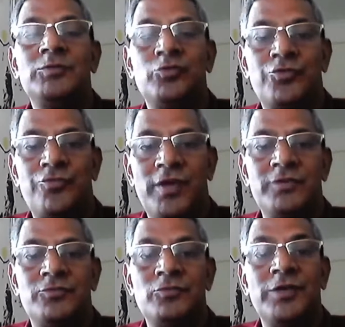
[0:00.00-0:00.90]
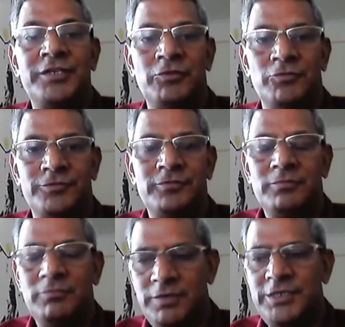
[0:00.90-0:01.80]
should try to reduce
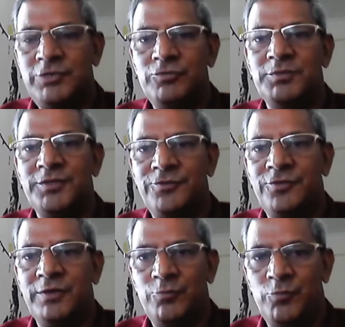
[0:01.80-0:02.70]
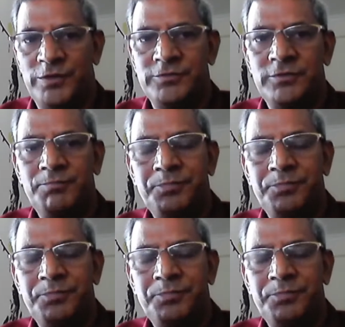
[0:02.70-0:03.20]
mother tongue influence.